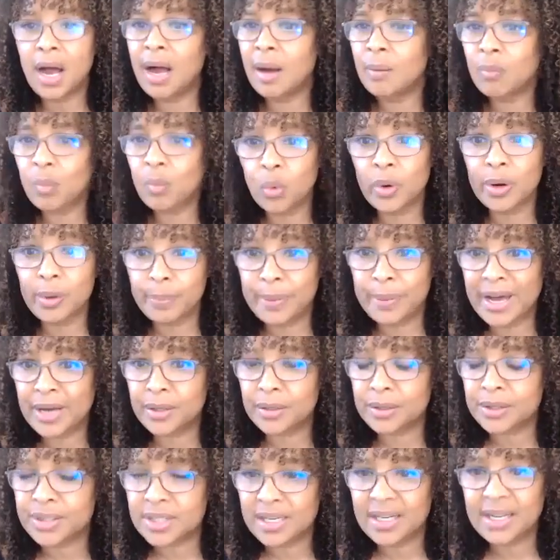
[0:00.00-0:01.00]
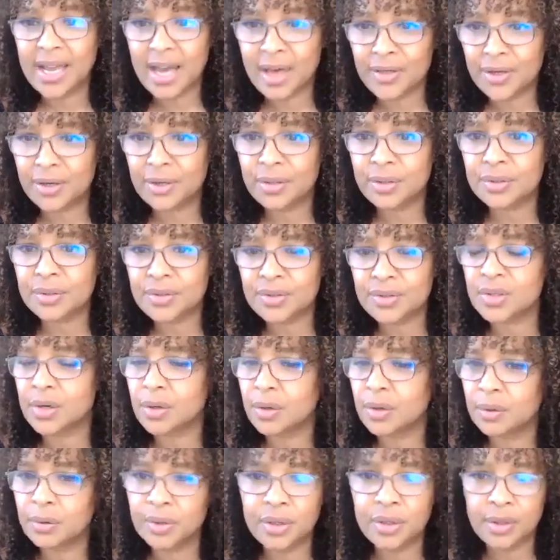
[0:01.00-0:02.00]
We're better together.
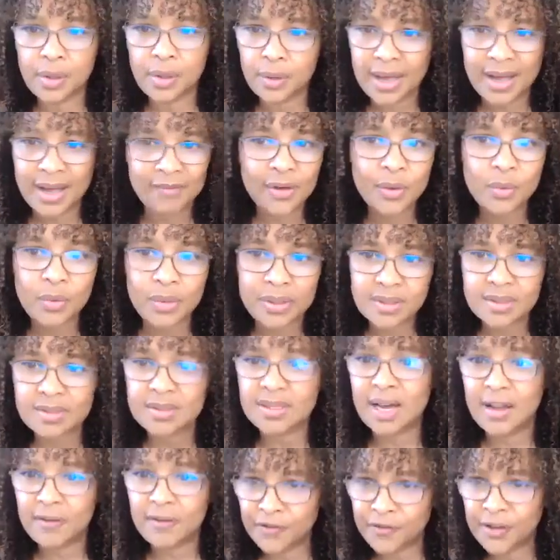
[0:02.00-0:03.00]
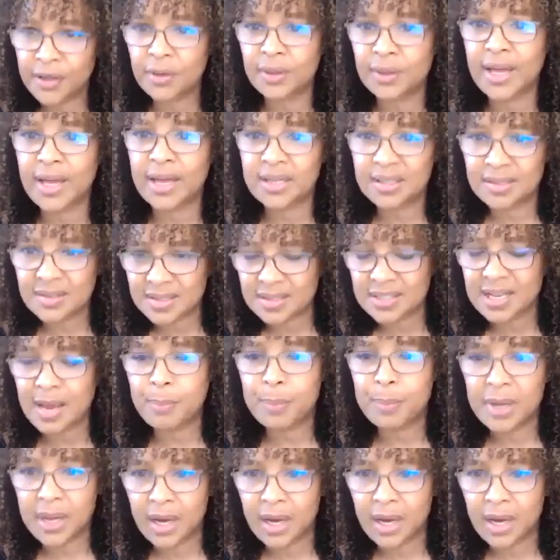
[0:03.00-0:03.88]
So, you know, everyone's, I feel like, stepping